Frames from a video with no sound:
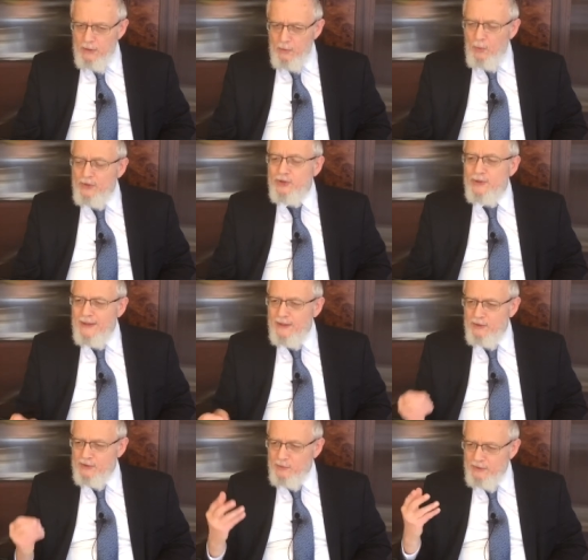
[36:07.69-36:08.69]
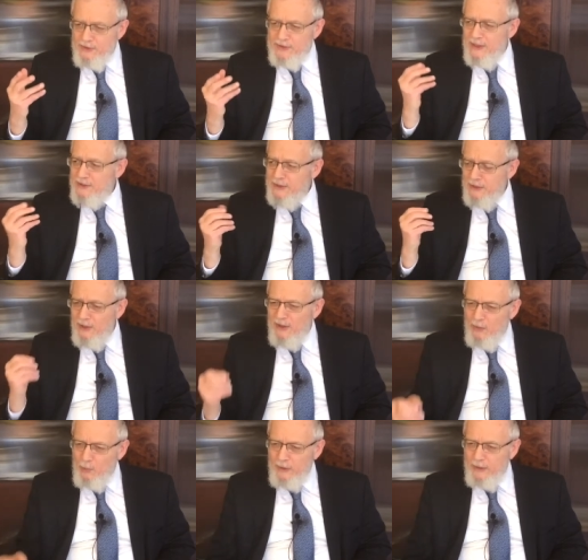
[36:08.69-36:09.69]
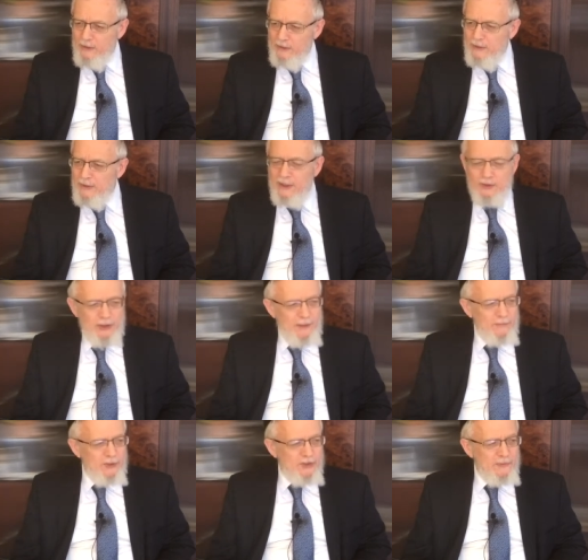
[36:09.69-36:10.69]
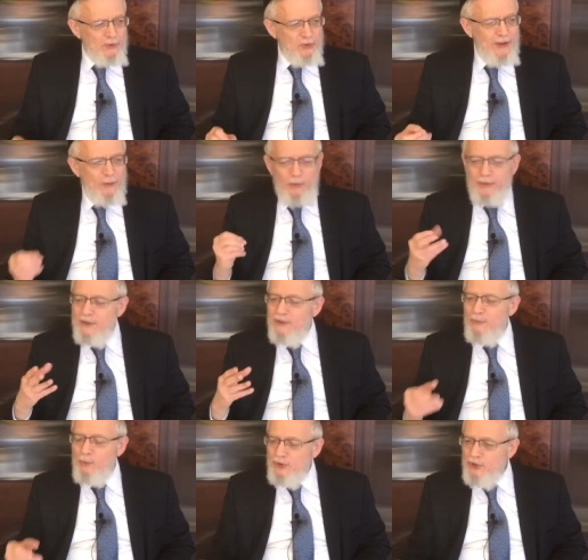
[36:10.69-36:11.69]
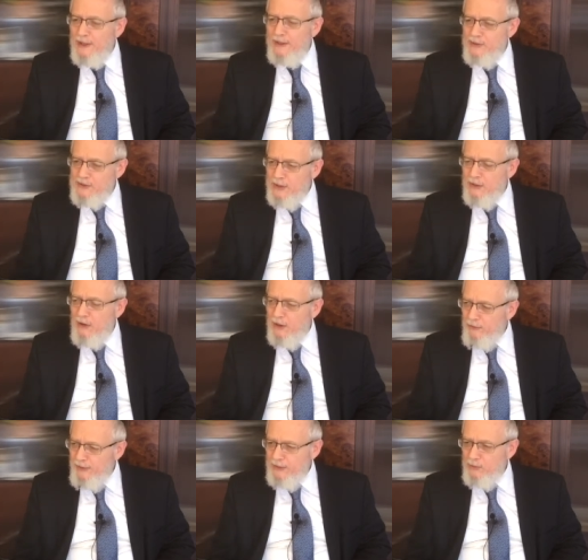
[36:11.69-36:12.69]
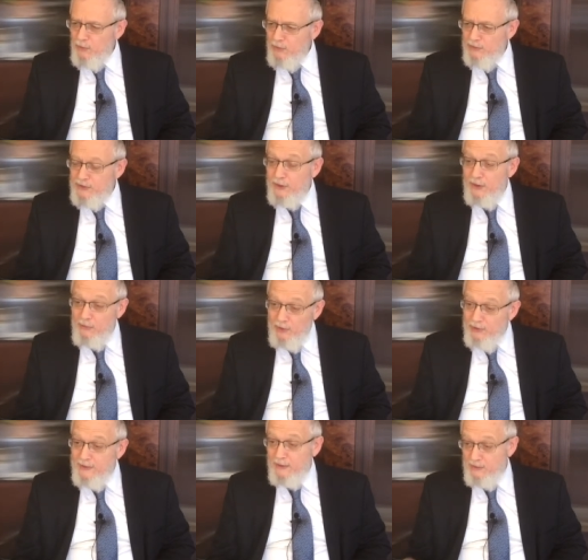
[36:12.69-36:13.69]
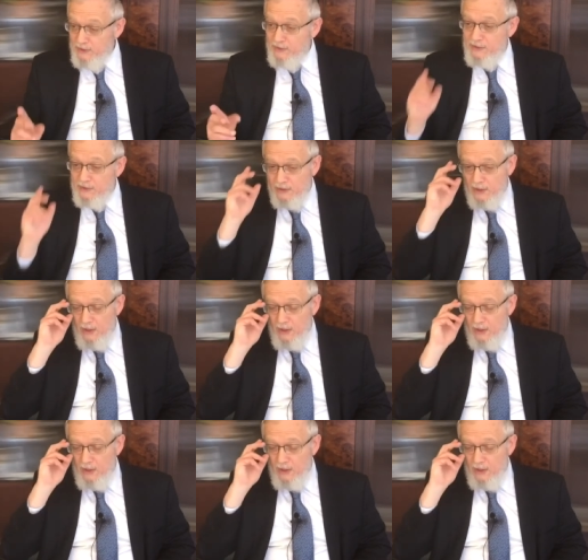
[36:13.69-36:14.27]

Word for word: which letters we discussed it the other week did Hashem, the spiritual within which letters did God create the world? So the Gemara tells us